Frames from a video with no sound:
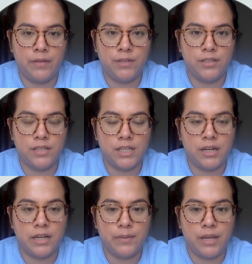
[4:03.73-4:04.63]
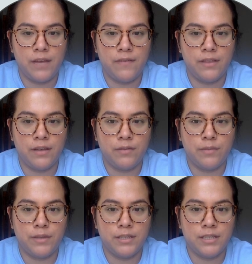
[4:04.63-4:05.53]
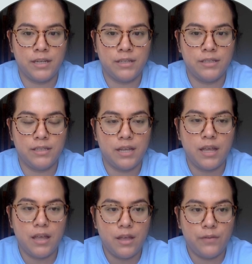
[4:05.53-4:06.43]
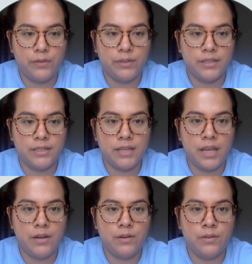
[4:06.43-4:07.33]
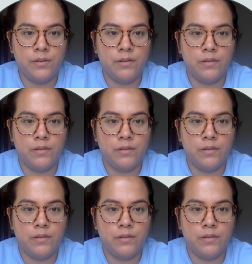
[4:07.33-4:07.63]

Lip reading: which is the target behavior that will be discussed for this kiddo,